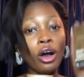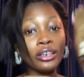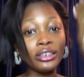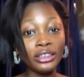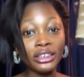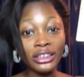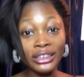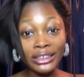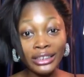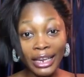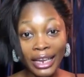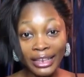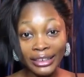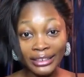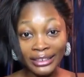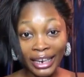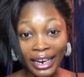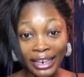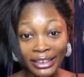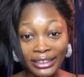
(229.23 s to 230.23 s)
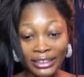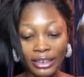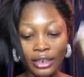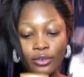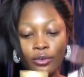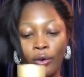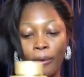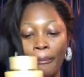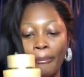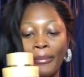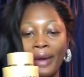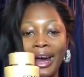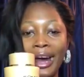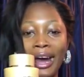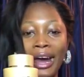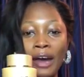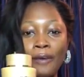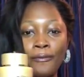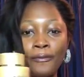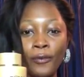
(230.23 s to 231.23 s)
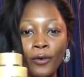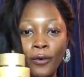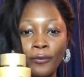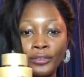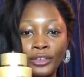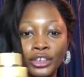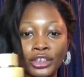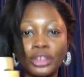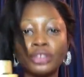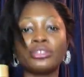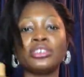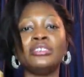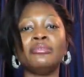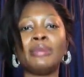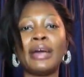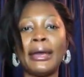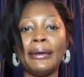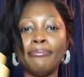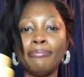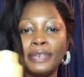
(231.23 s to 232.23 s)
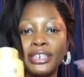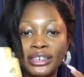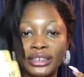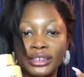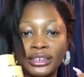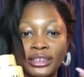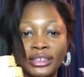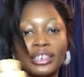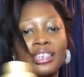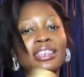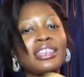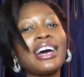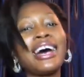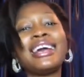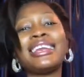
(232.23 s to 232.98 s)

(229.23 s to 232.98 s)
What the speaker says: this entire serum, half of this cream, I mix it together,